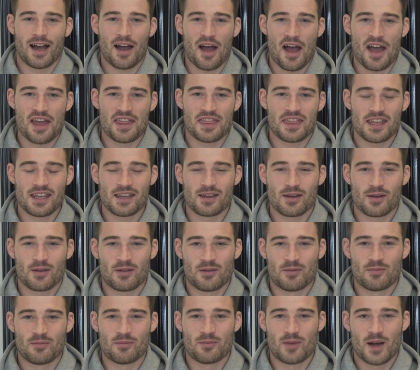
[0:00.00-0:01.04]
I think
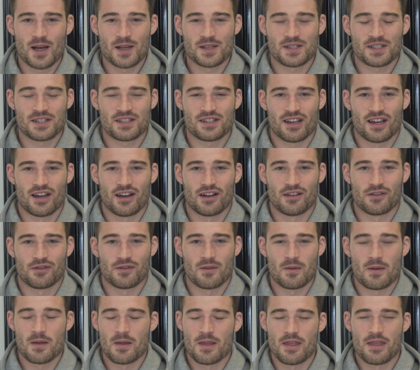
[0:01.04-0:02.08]
most
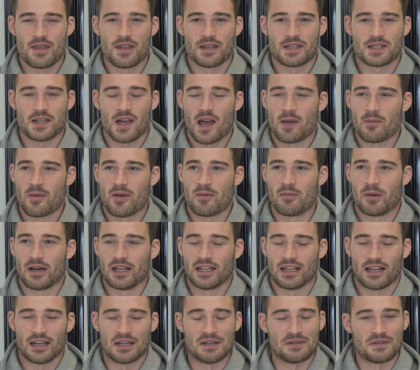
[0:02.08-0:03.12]
of the time in my
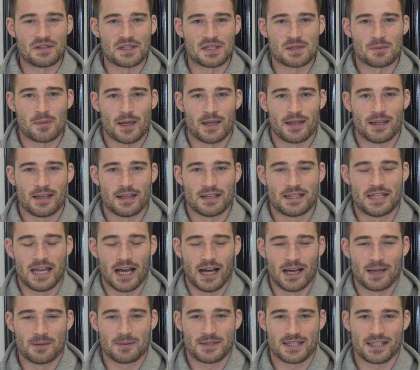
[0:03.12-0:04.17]
life is spent in
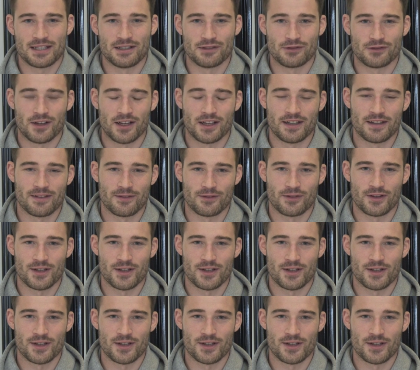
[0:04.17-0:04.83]
type 2 fun,